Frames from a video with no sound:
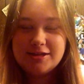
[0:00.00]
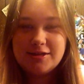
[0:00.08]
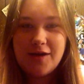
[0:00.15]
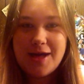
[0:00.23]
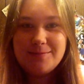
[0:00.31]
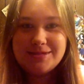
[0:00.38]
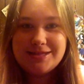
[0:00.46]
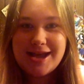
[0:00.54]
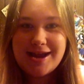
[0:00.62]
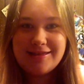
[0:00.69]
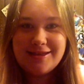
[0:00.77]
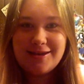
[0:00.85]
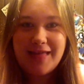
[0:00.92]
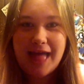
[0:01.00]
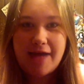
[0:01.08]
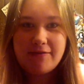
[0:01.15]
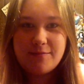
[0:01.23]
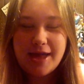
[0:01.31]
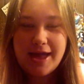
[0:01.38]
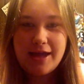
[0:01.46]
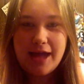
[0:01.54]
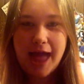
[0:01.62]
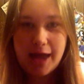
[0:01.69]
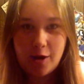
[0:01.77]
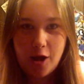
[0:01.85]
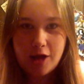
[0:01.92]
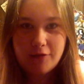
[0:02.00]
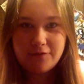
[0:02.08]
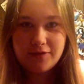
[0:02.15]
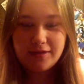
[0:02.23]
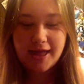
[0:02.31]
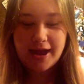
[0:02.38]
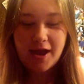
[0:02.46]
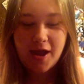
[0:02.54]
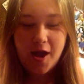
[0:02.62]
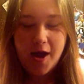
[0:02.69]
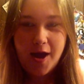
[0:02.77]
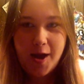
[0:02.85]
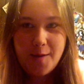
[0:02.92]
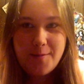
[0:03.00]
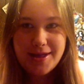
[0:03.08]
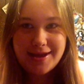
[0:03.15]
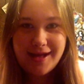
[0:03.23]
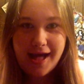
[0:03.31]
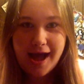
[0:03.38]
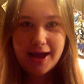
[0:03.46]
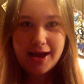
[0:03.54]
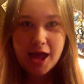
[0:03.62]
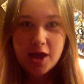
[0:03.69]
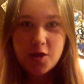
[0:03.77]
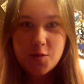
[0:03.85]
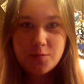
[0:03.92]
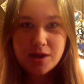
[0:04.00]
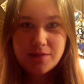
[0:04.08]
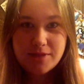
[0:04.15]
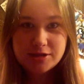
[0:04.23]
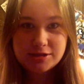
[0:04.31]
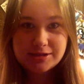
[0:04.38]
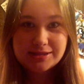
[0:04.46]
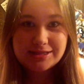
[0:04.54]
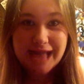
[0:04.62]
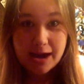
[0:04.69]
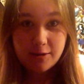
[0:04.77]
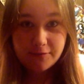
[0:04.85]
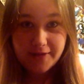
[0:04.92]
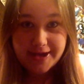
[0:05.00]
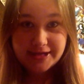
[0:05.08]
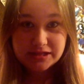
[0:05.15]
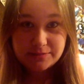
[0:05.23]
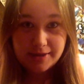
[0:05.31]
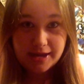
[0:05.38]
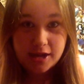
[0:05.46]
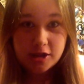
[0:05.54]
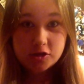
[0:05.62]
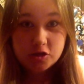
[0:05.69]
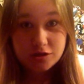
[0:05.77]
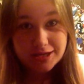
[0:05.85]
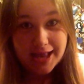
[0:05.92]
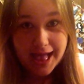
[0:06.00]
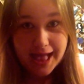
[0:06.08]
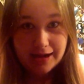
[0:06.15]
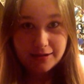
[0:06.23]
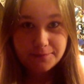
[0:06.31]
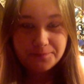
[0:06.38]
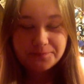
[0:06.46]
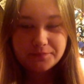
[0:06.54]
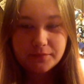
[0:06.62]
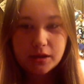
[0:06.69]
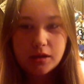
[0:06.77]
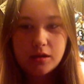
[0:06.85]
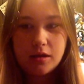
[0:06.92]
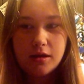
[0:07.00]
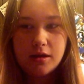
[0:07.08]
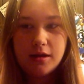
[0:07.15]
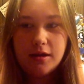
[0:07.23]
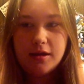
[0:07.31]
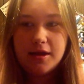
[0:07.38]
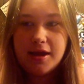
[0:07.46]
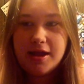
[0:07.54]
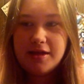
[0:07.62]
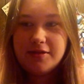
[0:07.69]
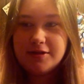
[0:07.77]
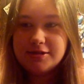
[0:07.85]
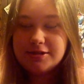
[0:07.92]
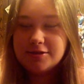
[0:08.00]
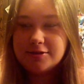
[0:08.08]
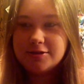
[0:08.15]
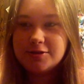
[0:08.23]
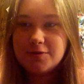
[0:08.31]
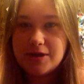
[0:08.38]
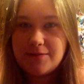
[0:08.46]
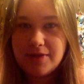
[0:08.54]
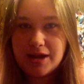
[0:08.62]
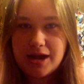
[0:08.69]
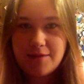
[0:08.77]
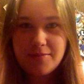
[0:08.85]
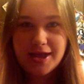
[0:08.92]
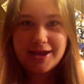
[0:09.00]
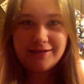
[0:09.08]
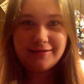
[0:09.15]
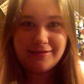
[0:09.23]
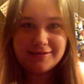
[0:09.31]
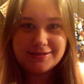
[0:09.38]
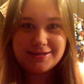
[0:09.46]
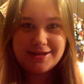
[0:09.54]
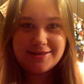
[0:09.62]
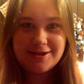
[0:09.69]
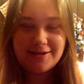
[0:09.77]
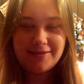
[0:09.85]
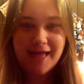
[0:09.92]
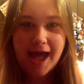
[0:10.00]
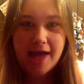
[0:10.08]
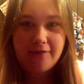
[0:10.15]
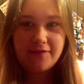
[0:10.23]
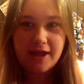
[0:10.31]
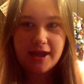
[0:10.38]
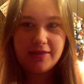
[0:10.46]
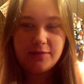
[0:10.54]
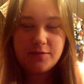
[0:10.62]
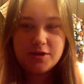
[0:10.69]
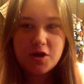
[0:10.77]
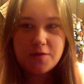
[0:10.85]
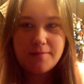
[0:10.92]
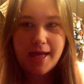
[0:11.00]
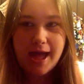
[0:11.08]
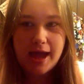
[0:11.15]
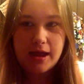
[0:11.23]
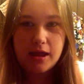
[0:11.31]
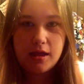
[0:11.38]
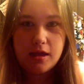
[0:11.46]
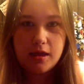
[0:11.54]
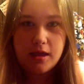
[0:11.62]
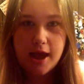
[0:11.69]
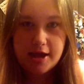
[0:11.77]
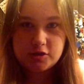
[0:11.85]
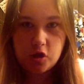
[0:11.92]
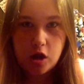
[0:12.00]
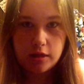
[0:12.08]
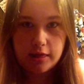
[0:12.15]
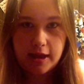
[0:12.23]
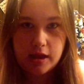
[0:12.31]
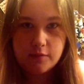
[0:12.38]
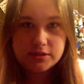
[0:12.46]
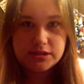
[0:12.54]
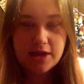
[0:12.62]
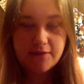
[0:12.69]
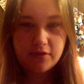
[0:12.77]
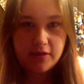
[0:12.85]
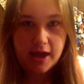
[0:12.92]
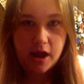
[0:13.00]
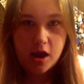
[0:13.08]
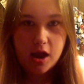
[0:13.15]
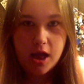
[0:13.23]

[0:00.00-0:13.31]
So I'm standing there laughing my head off, like, oh my god, you pretty much just sacrificed me to the dead. And they're still screaming, and I'm like sitting there laughing, and then we turn back, and it's gone. Like, it was never there.